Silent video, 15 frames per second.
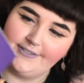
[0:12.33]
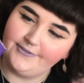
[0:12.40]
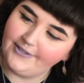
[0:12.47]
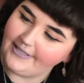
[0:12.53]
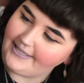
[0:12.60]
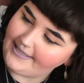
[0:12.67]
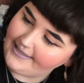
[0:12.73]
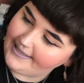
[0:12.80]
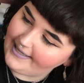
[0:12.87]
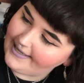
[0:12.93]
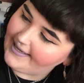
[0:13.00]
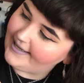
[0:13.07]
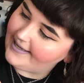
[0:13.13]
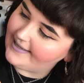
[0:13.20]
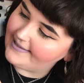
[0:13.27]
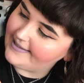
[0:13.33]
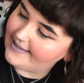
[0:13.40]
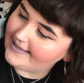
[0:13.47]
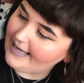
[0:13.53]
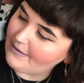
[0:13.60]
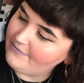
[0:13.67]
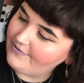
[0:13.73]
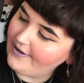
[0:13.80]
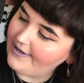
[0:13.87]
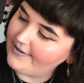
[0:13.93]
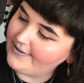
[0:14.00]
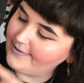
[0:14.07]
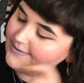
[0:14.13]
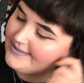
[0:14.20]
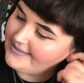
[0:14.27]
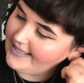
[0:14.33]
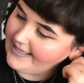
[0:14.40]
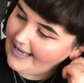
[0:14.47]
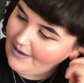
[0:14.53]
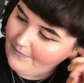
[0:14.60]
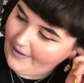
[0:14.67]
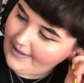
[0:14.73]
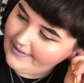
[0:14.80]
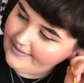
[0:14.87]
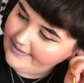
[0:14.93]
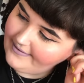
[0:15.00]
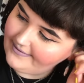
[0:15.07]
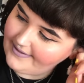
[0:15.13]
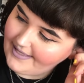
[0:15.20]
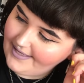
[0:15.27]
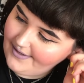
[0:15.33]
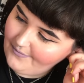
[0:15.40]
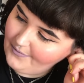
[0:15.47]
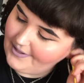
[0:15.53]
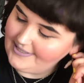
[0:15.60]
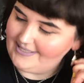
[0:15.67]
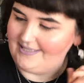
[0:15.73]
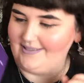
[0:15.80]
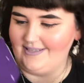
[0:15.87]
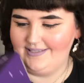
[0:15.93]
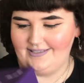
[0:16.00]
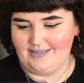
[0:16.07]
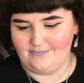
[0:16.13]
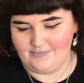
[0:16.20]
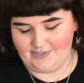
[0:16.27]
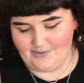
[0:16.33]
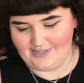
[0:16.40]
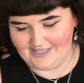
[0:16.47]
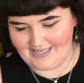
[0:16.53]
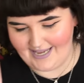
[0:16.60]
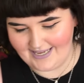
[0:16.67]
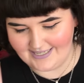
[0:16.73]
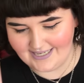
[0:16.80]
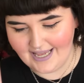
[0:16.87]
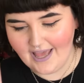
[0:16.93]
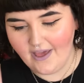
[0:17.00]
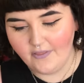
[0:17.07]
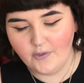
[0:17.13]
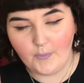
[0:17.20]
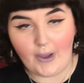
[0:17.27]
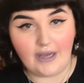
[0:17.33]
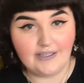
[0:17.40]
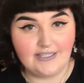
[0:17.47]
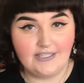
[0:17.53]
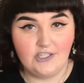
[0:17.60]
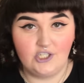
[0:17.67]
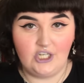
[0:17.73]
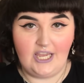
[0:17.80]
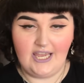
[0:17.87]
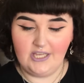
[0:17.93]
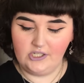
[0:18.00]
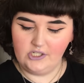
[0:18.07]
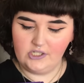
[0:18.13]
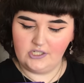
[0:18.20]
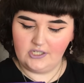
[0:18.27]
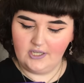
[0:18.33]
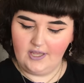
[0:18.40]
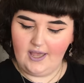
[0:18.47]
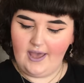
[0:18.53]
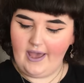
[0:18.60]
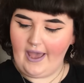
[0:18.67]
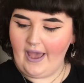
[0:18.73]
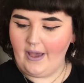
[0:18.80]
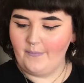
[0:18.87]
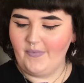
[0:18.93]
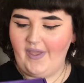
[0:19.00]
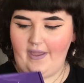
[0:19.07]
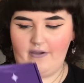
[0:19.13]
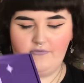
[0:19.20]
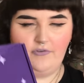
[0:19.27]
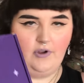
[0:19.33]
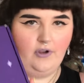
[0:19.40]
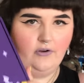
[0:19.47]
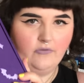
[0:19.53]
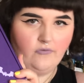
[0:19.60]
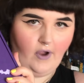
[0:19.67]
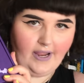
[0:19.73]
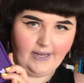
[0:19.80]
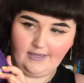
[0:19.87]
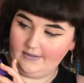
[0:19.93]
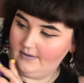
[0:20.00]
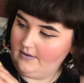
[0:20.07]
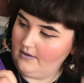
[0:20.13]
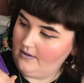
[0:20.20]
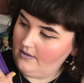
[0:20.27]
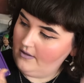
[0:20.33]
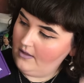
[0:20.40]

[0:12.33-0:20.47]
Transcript: it's green. Campfire Ghost. I can't wait to see what is in this. I'm so excited. The box has changed. They have writing,